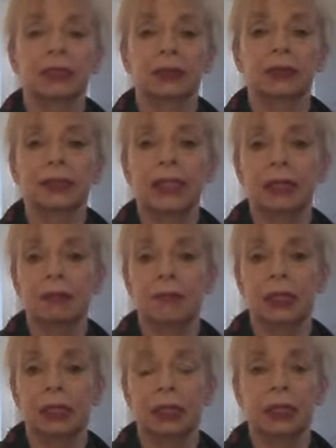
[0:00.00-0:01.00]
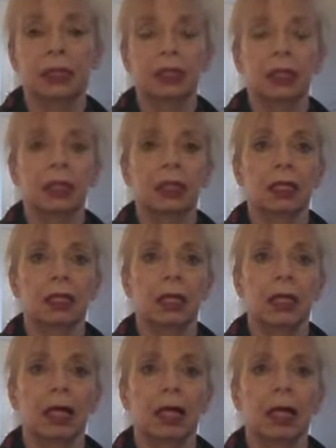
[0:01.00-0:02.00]
to attack me,
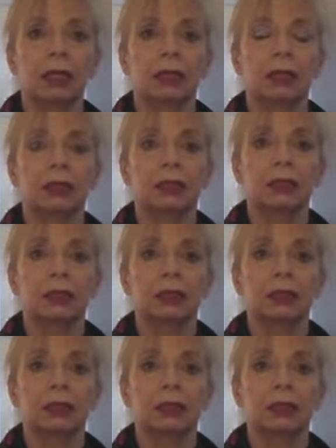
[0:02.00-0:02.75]
and